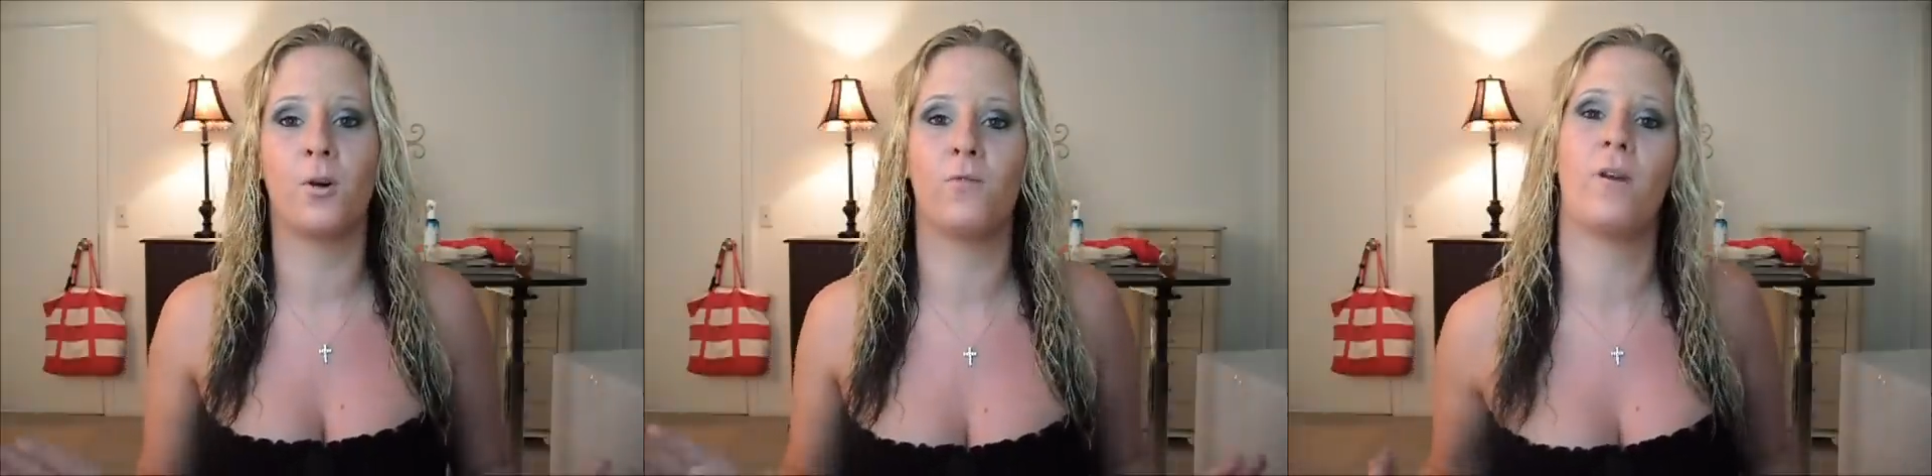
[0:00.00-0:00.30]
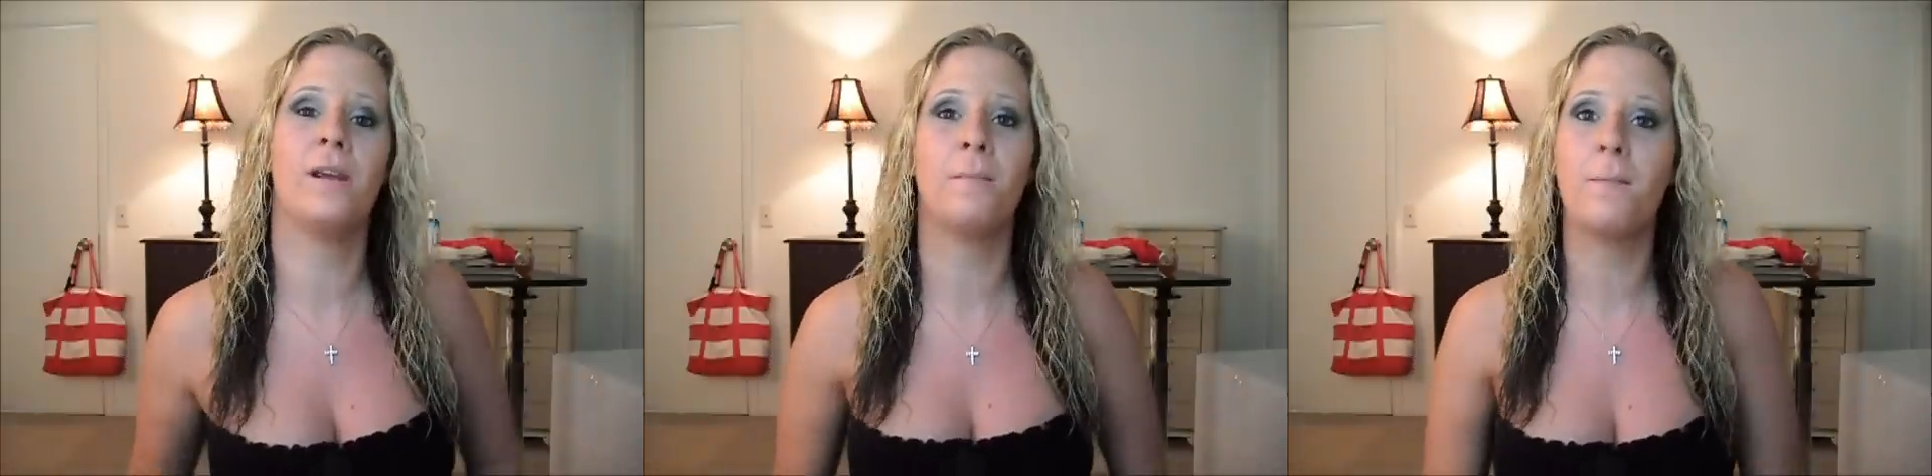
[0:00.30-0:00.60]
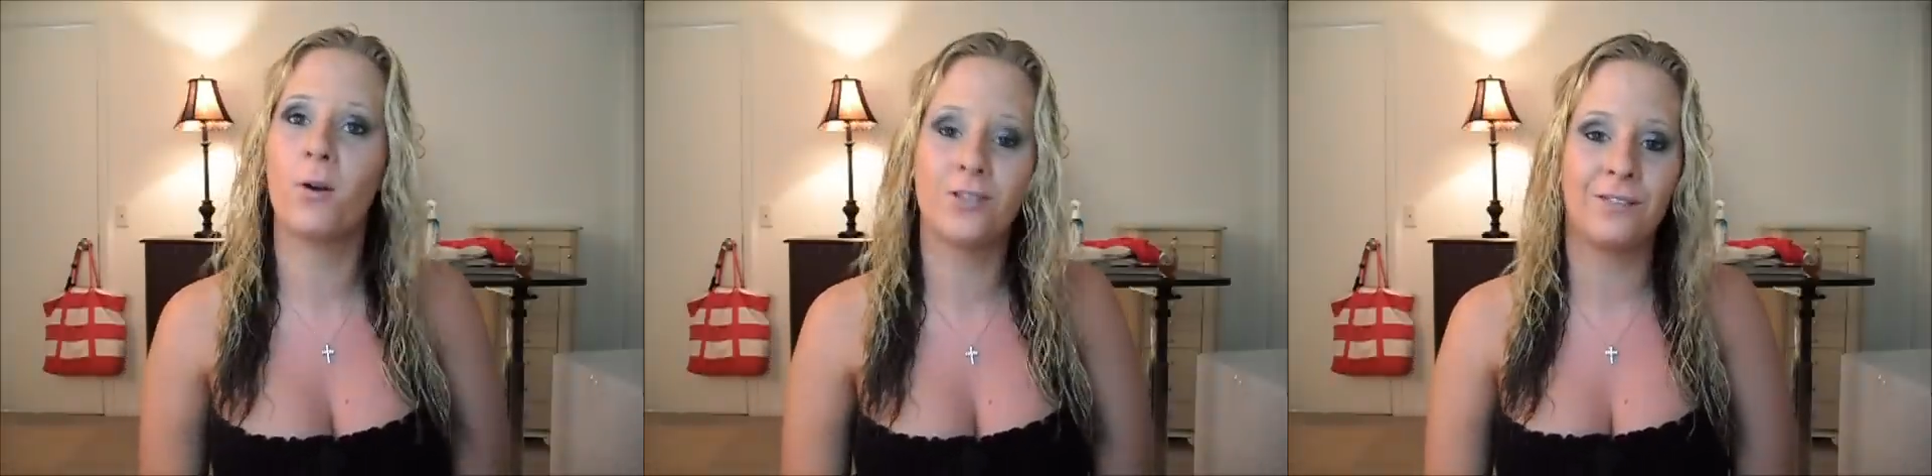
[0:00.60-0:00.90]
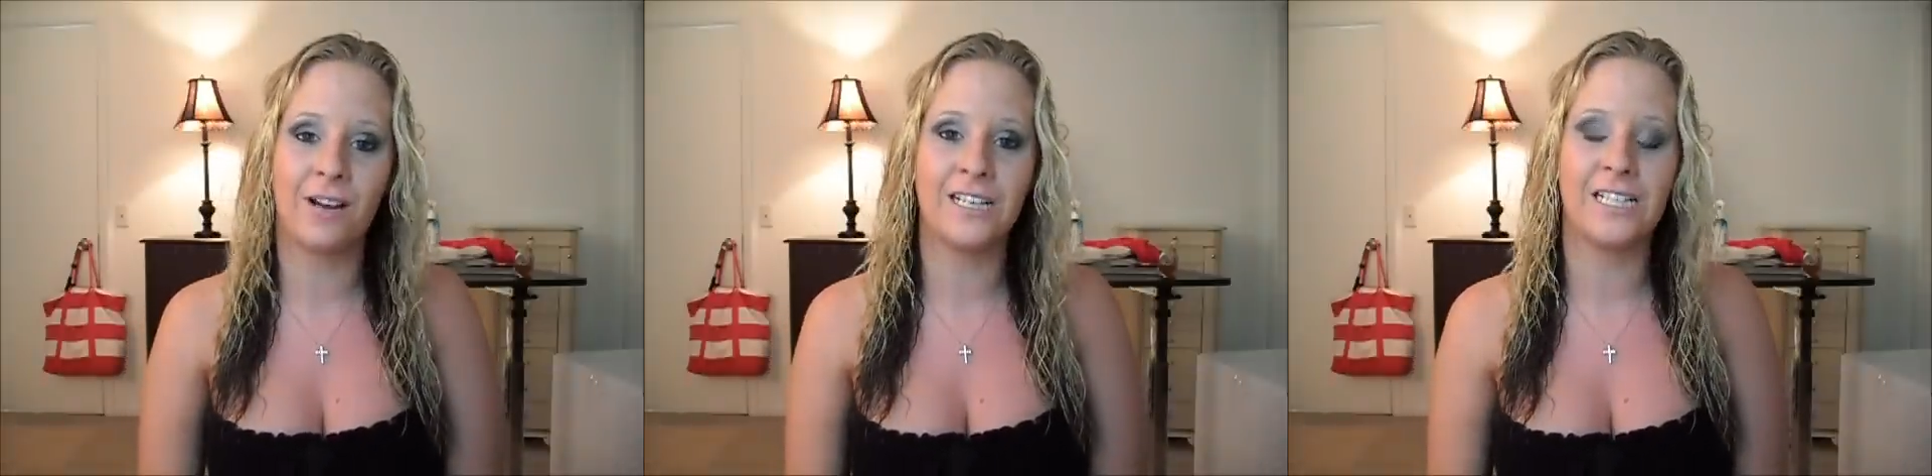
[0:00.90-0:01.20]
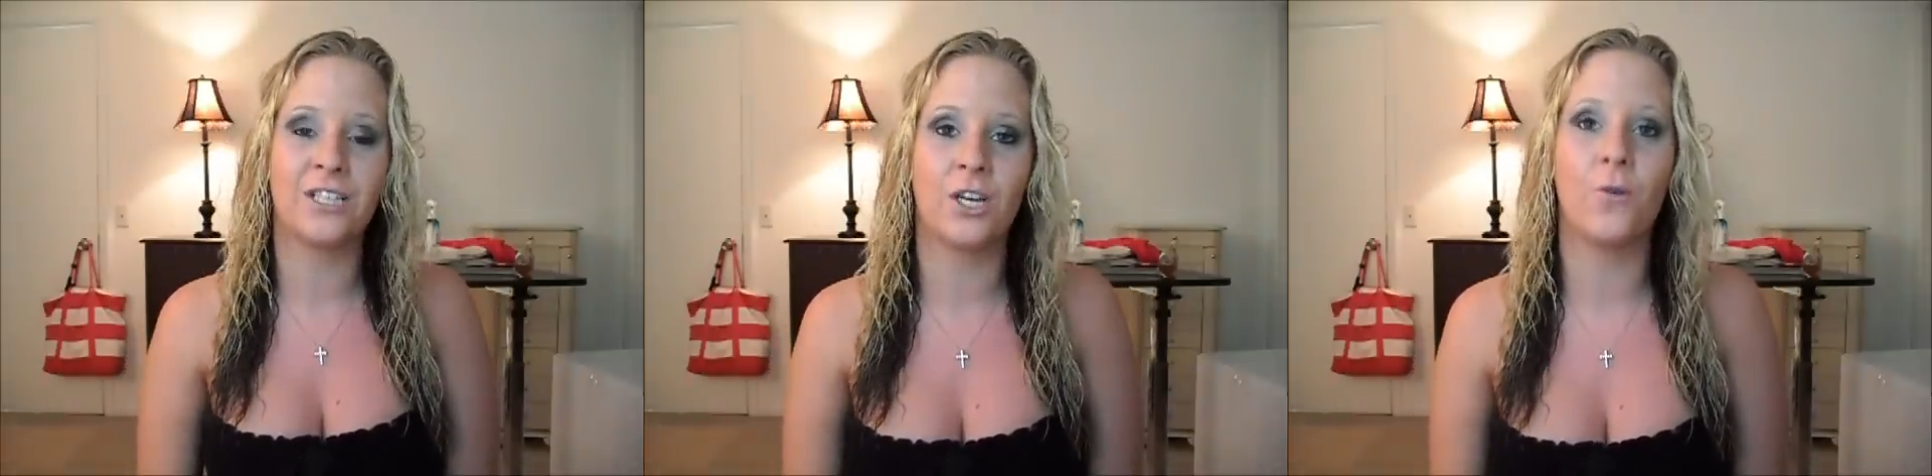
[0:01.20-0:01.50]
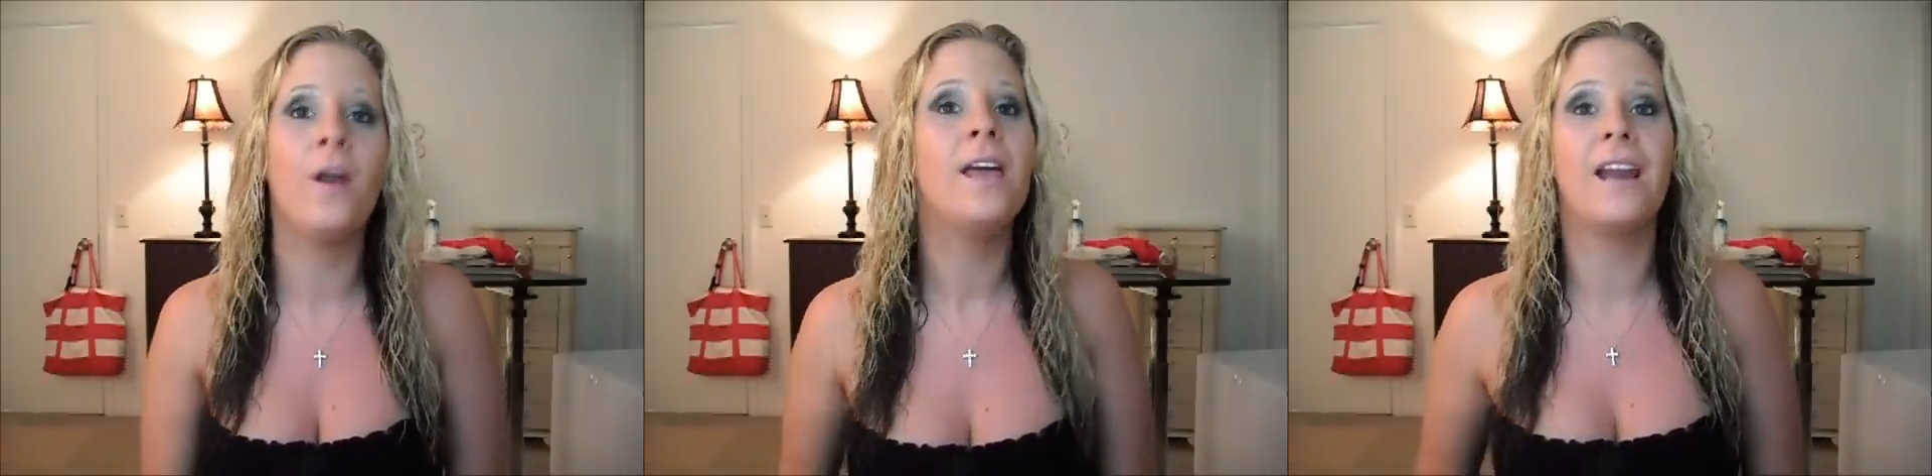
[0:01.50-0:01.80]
put it right in my purse if I need to.